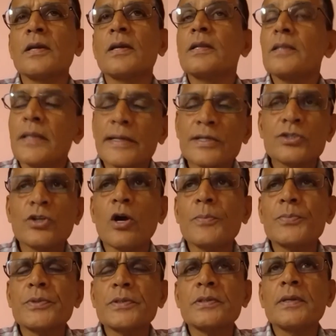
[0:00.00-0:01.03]
They
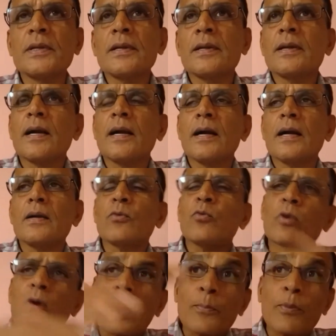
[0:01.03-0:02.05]
stopped.
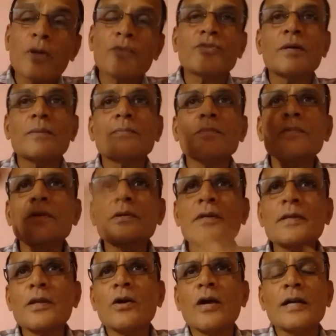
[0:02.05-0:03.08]
Couple of them, you
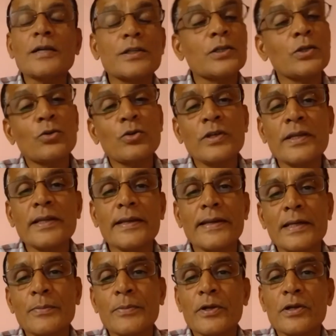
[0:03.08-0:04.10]
know, continue to
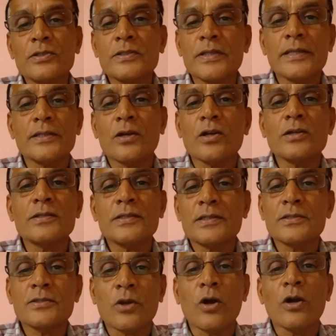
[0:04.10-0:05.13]
irrigate because they thought it
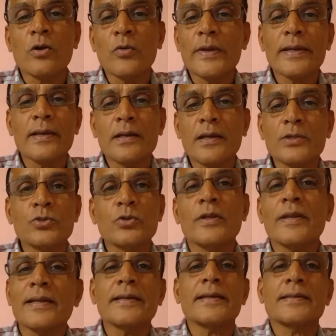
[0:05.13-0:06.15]
is wrong way and I should
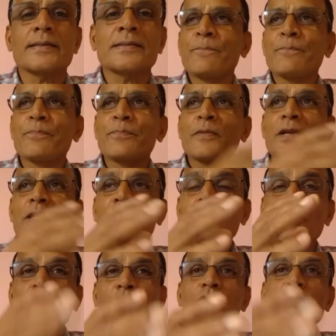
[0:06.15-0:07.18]
irrigate. The
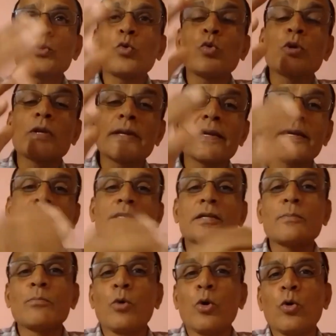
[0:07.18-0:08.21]
person who
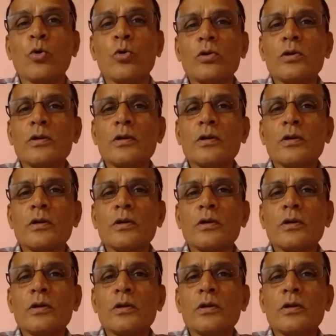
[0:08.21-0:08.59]
irrigated more